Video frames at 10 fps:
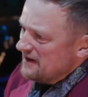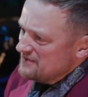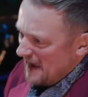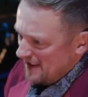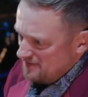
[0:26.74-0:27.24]

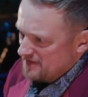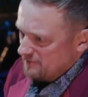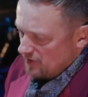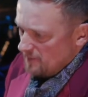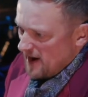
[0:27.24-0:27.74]

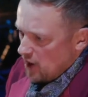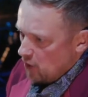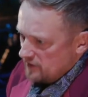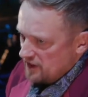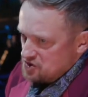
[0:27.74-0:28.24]
Dancing for my
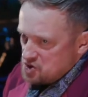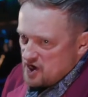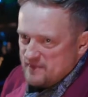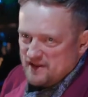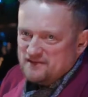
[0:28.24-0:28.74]
own
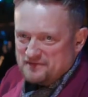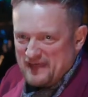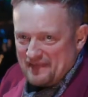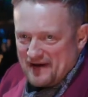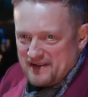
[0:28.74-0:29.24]
enjoyment,
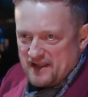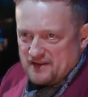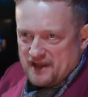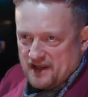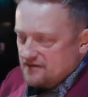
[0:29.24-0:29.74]
that ain't
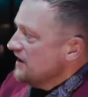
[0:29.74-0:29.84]
it, kid.